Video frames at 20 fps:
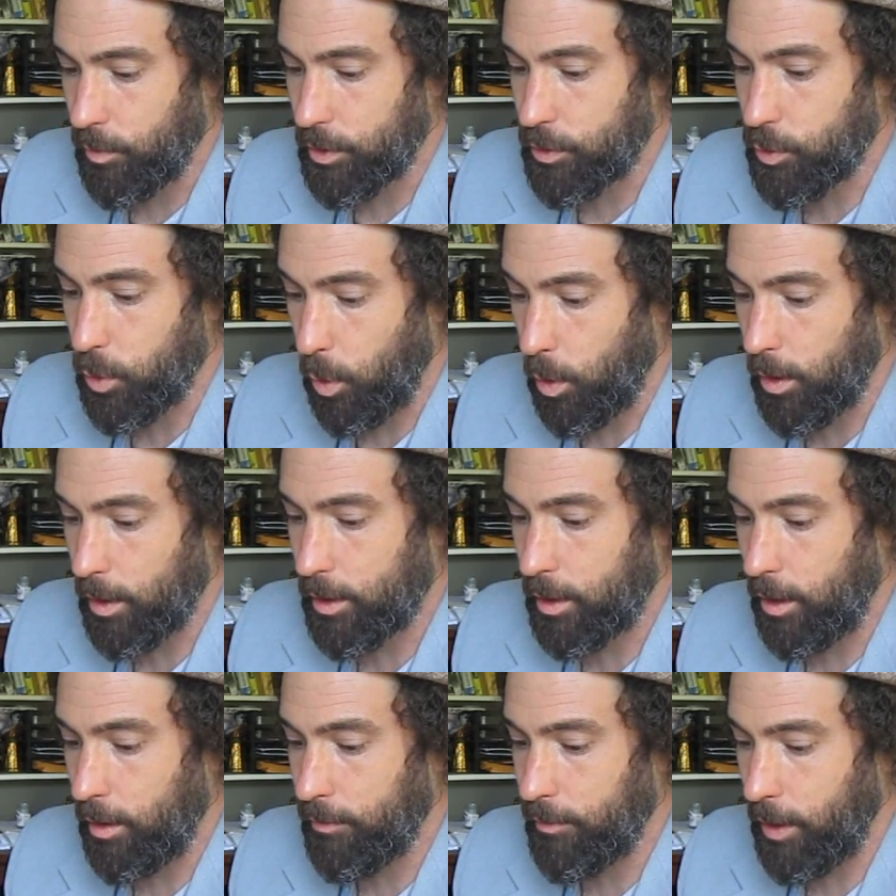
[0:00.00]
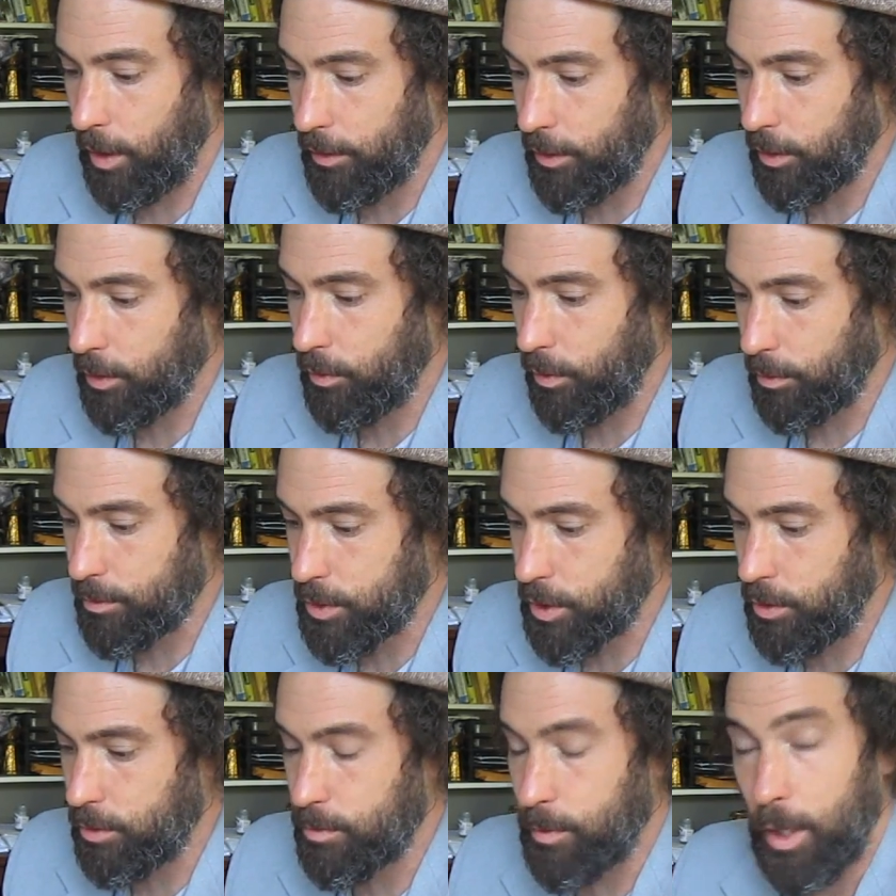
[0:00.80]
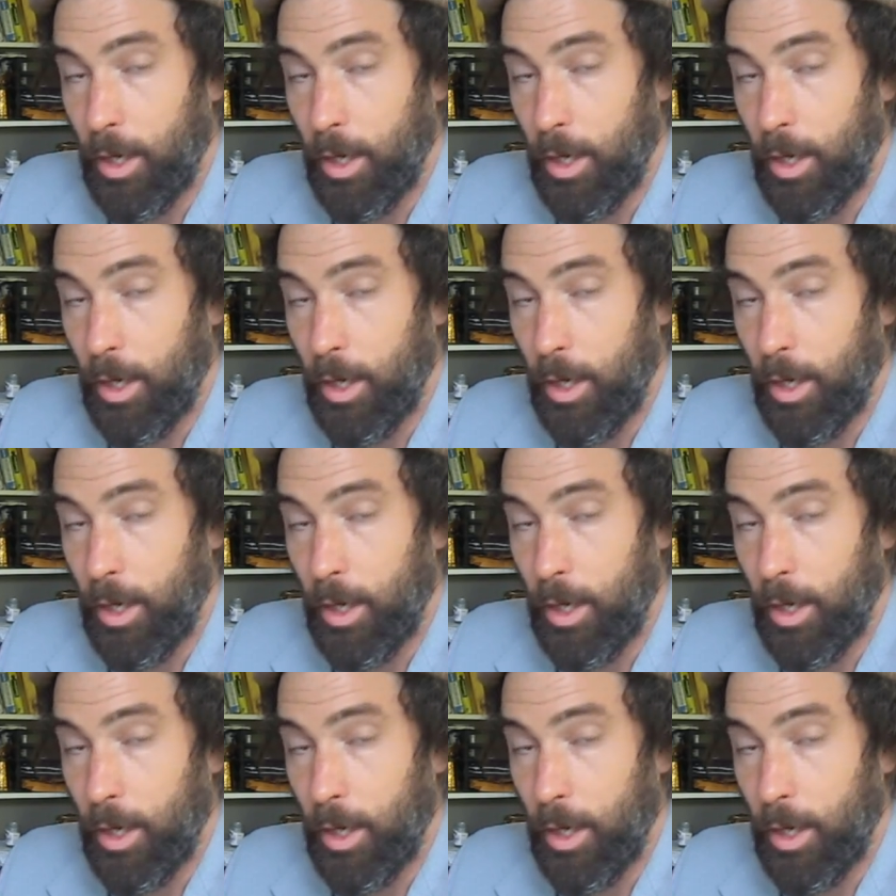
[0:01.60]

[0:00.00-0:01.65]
rhetoric of other groups,